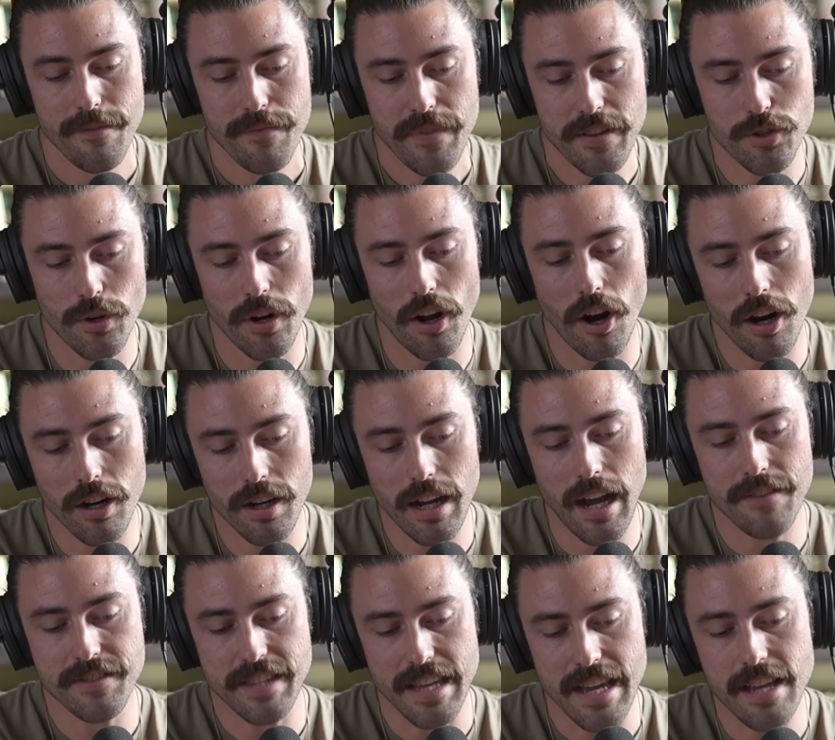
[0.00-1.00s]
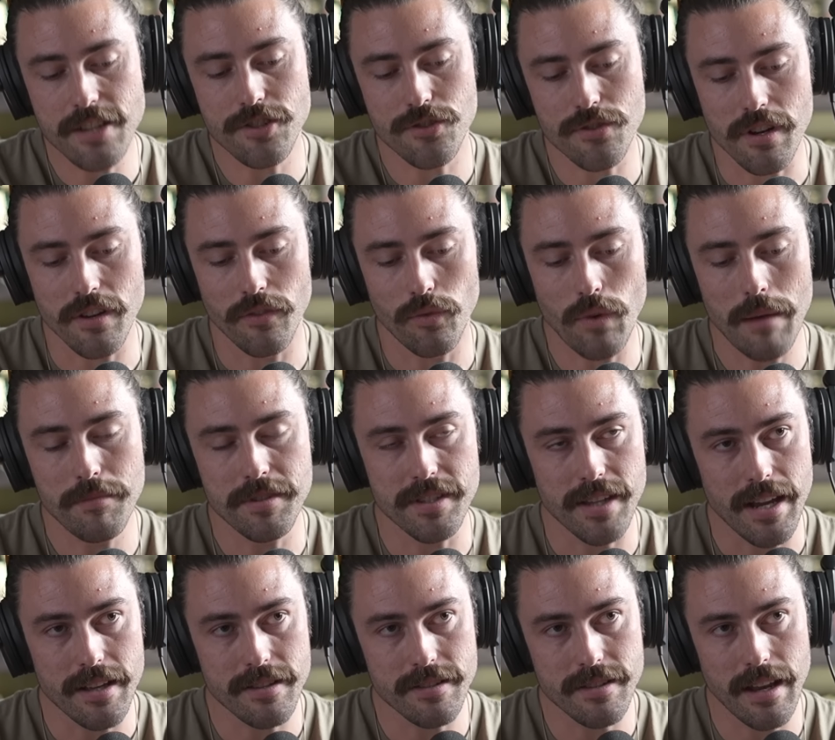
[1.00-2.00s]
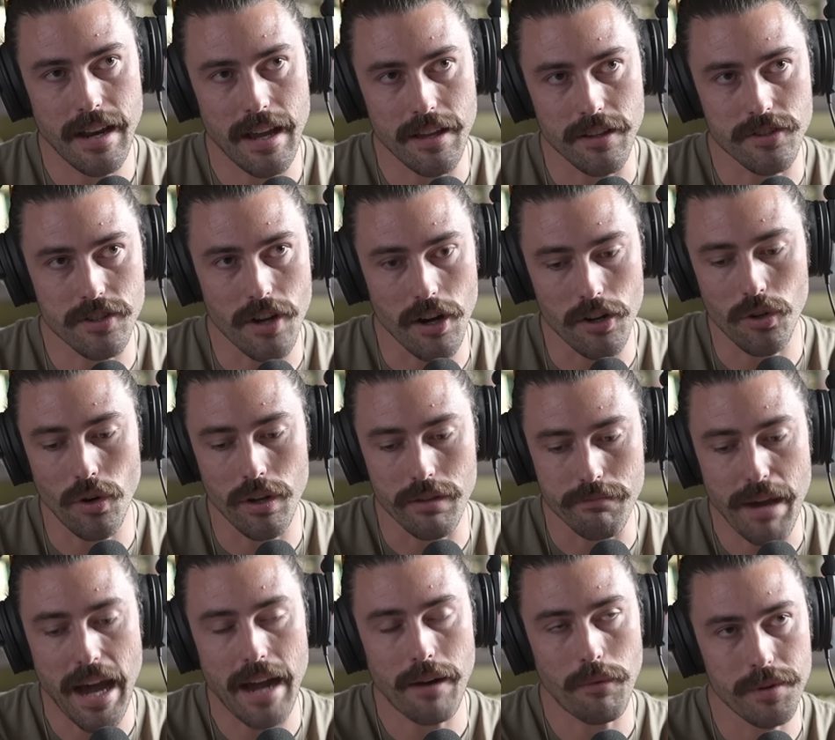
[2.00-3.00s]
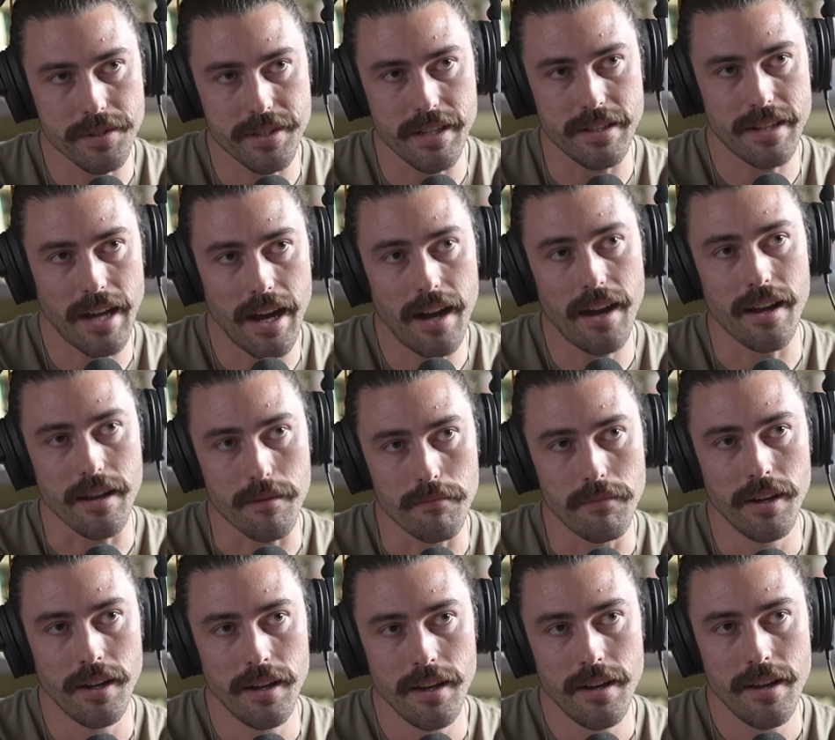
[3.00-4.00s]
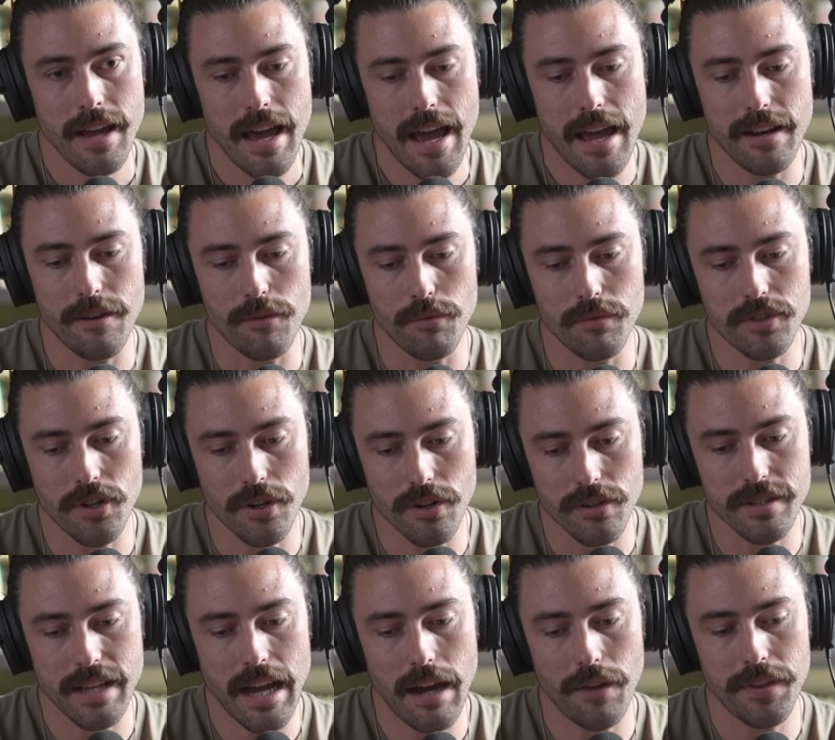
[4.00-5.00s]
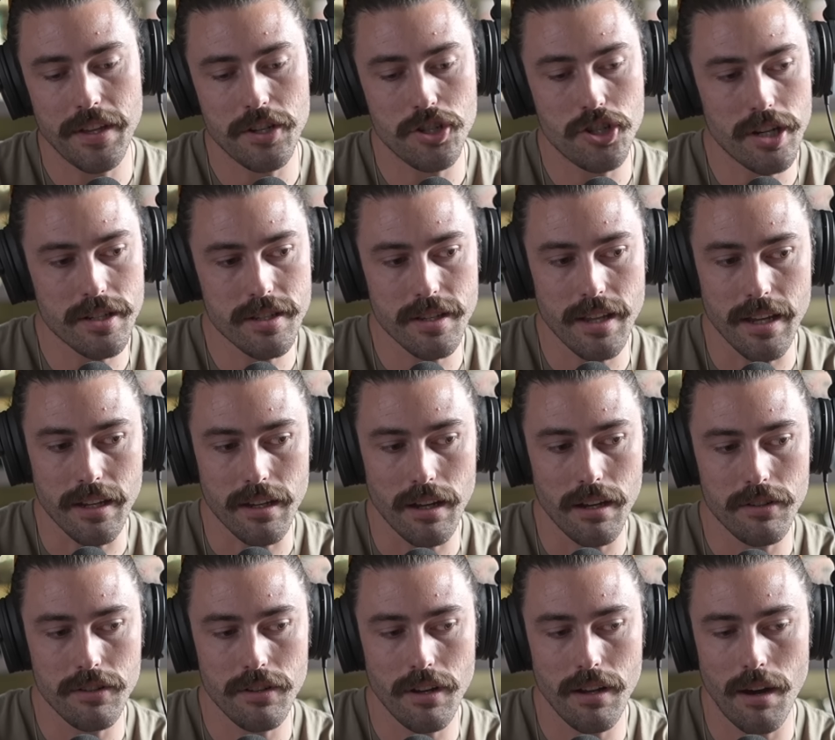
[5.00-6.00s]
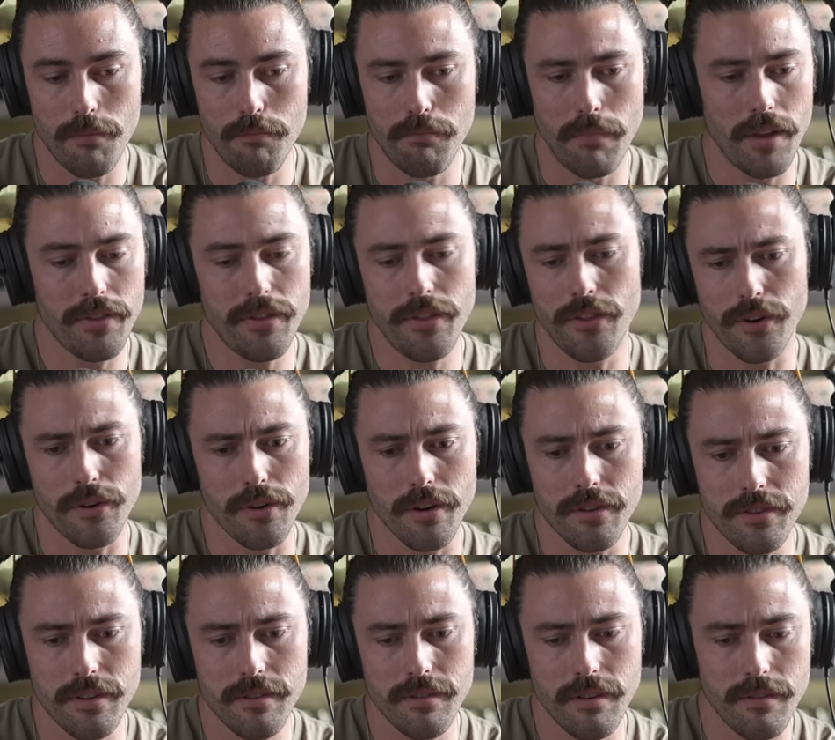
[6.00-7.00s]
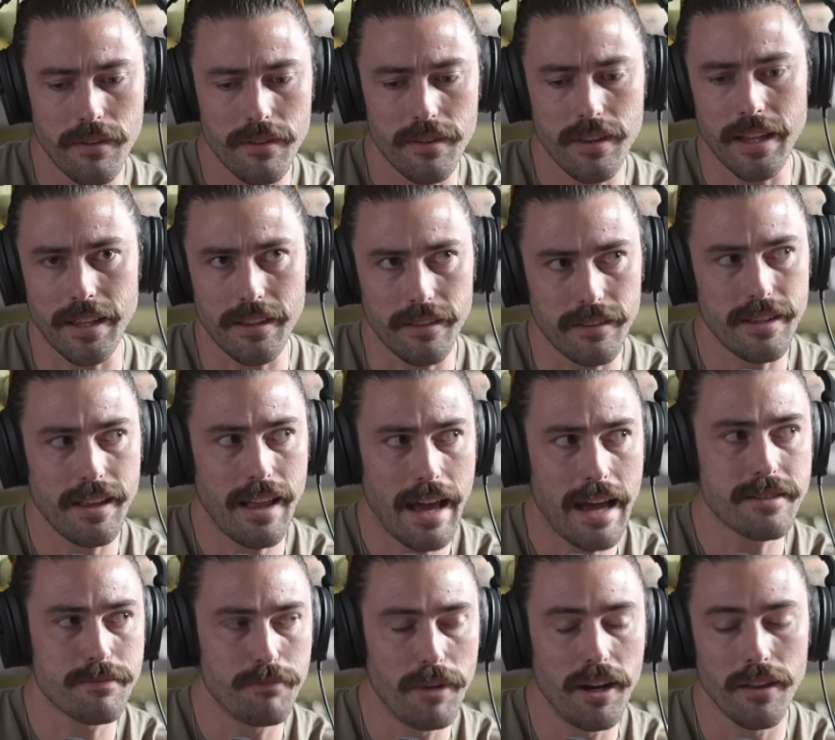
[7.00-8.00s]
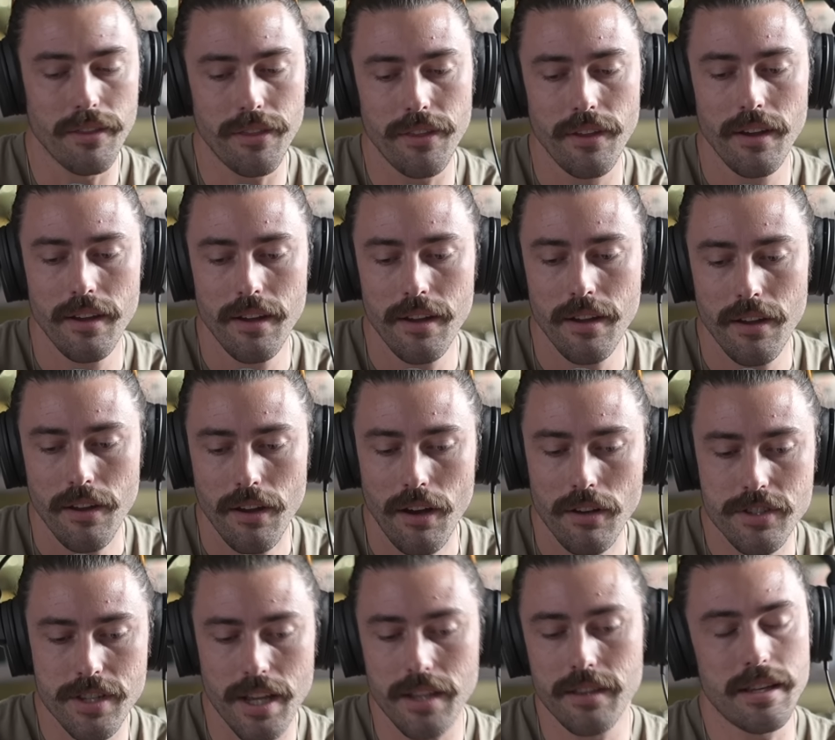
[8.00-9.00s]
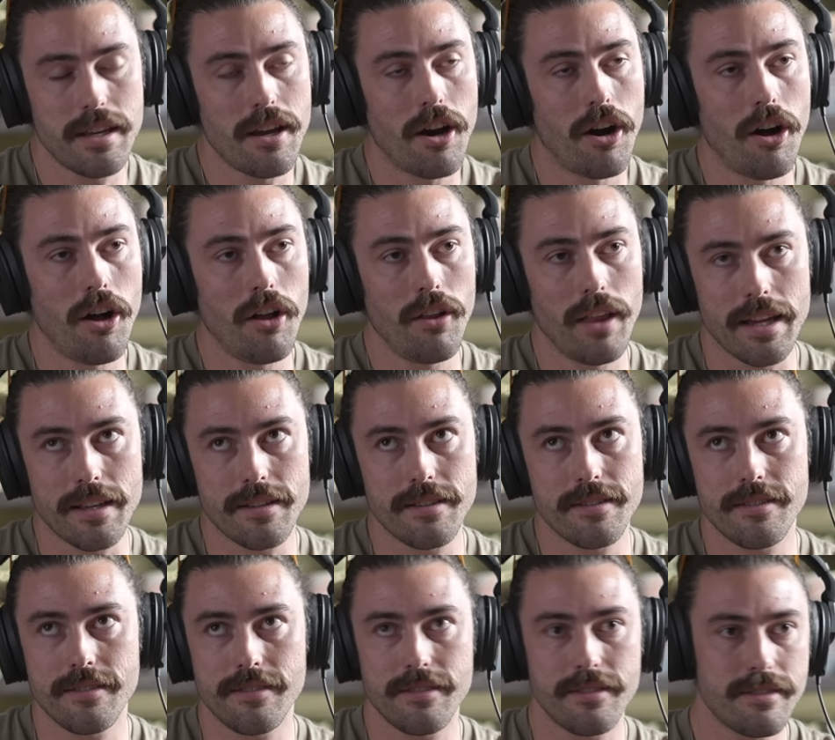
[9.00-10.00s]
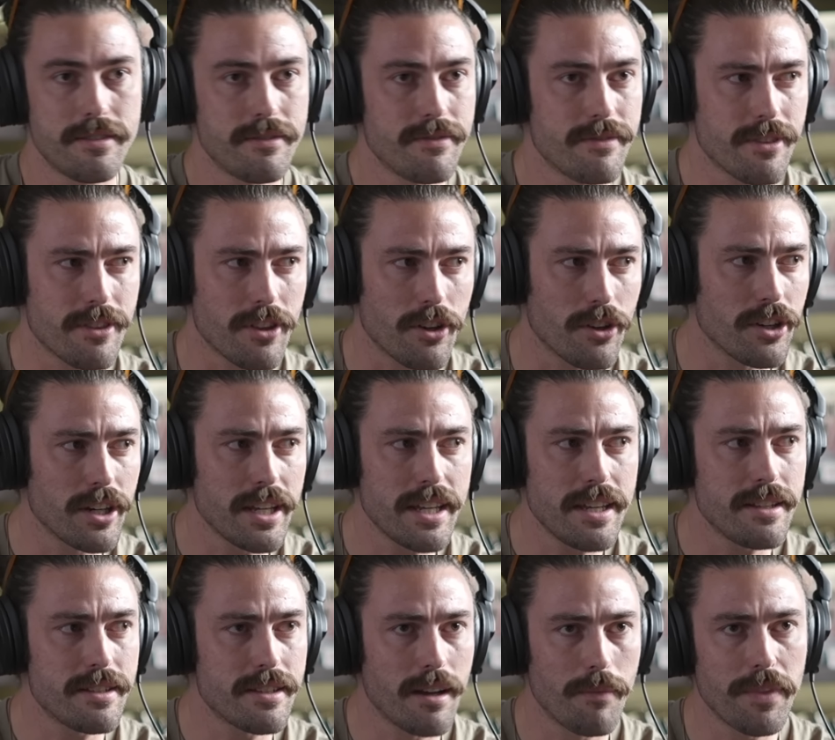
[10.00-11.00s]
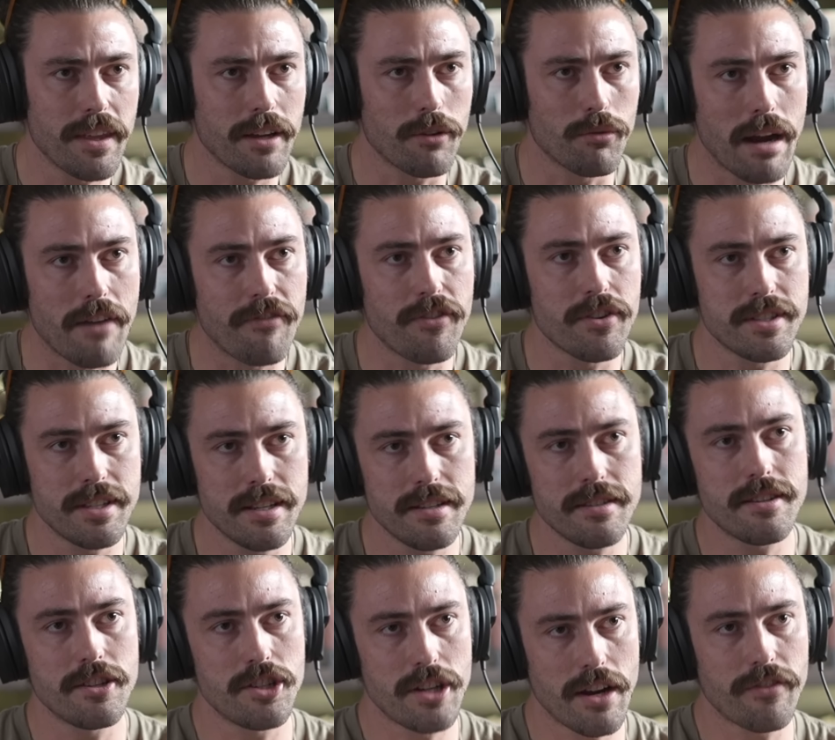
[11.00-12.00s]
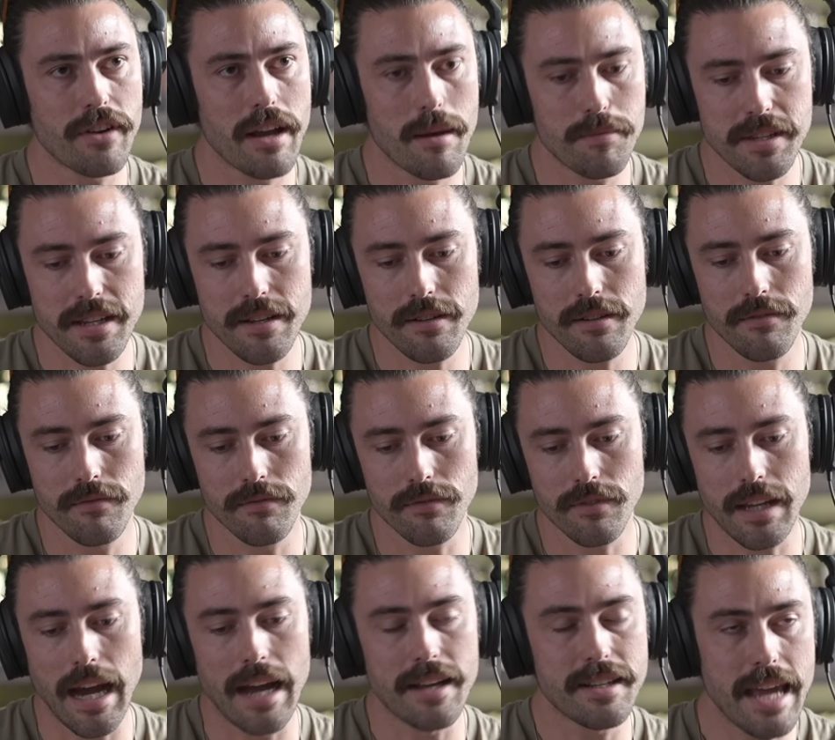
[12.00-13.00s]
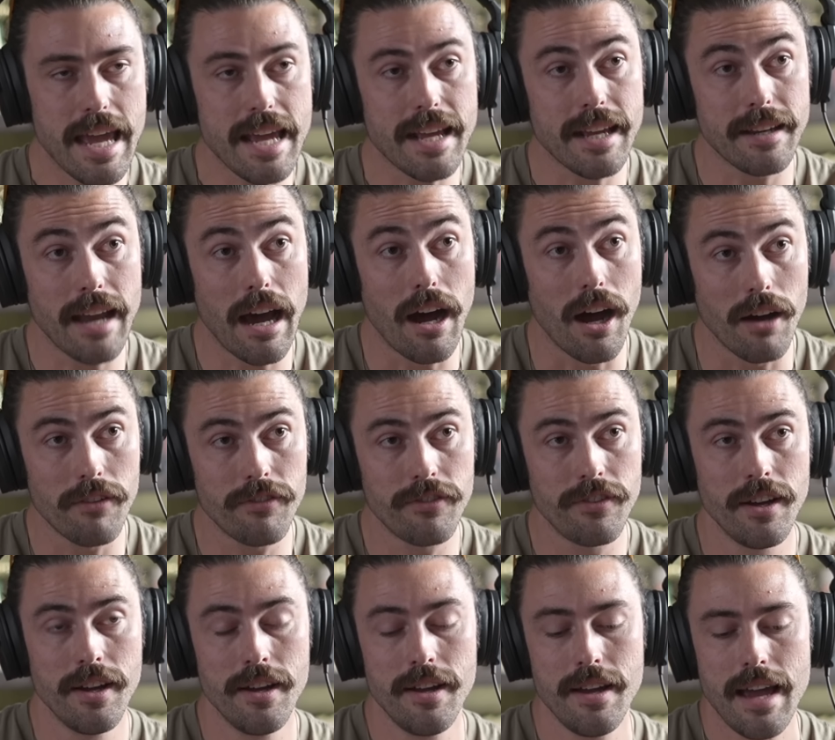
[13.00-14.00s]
And so it archives the history of websites, and I start going backwards in time, and it turns out that just like a month or like last month, suddenly all like 30-something references to Jeffrey Epstein got taken off.